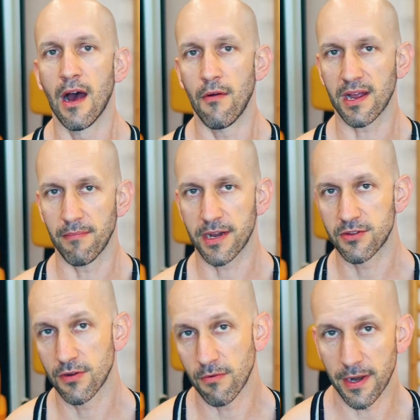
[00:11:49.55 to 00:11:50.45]
I will come back
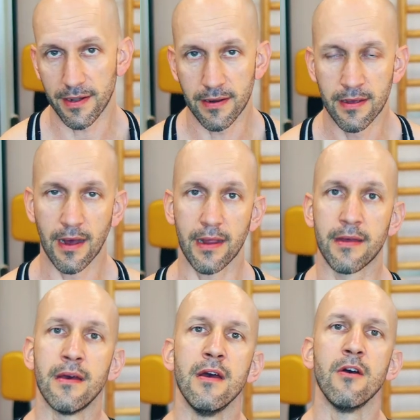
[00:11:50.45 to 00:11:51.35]
to you when
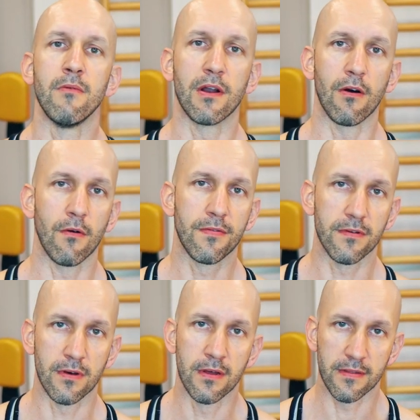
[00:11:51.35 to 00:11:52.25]
I will
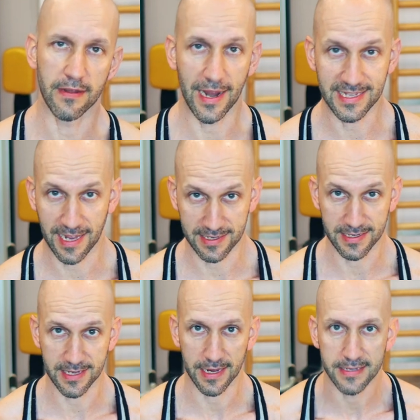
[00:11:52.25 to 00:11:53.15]
go to the next
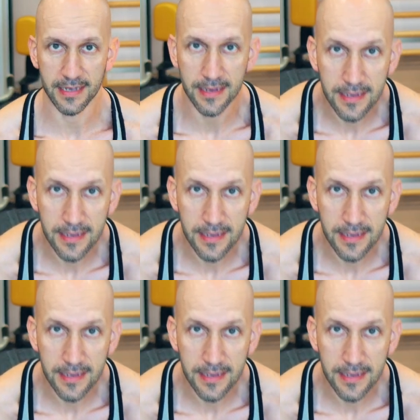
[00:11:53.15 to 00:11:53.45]
exercise.